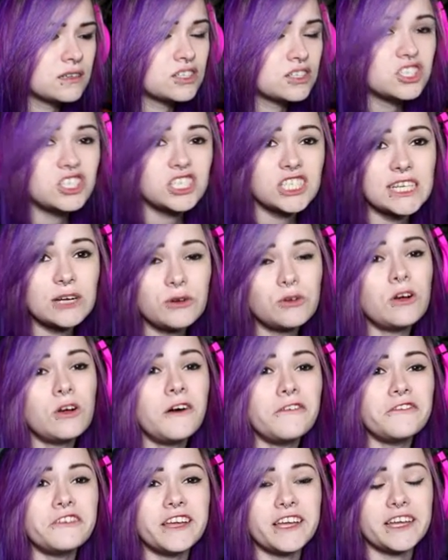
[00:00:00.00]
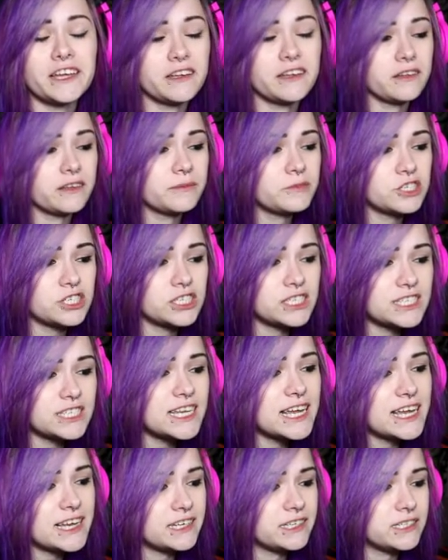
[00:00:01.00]
She's still coughing, but she's
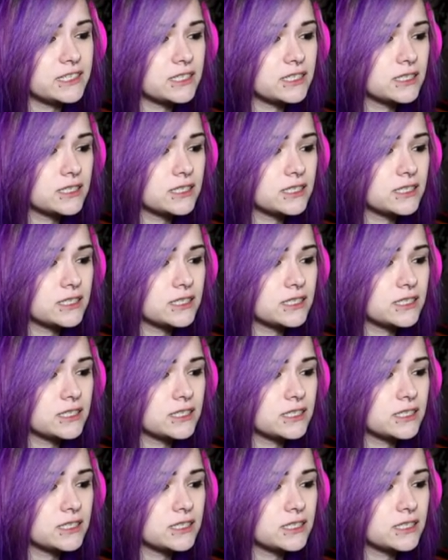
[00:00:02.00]
dead.